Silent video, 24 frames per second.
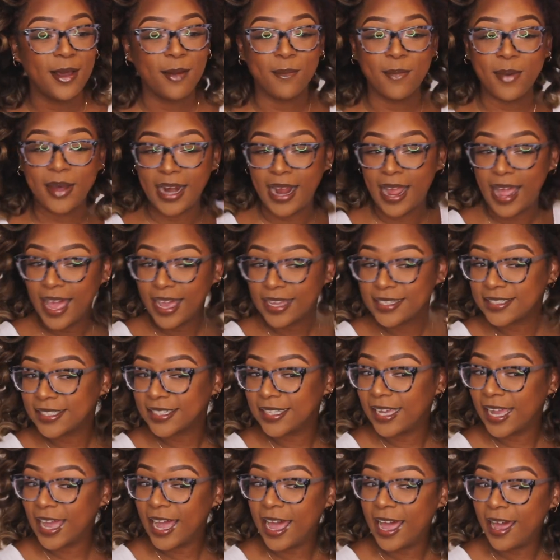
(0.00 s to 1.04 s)
but I
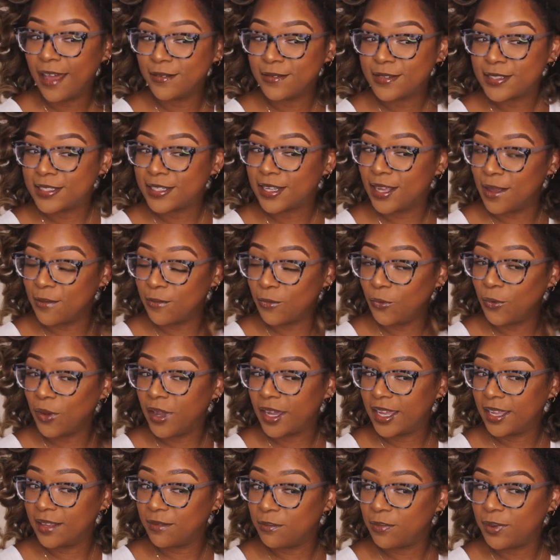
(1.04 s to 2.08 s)
actually have some what
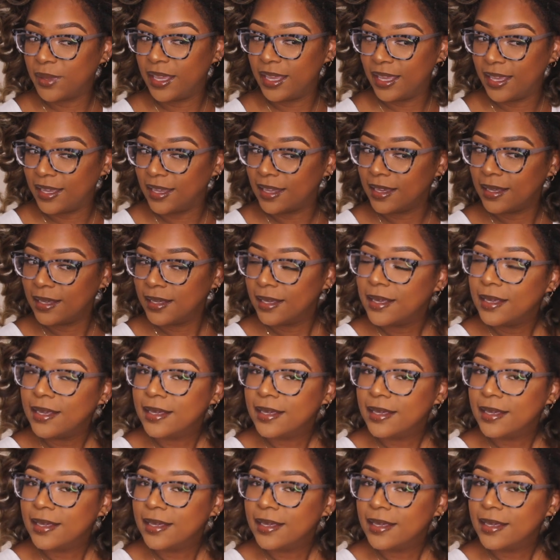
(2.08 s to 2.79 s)
can be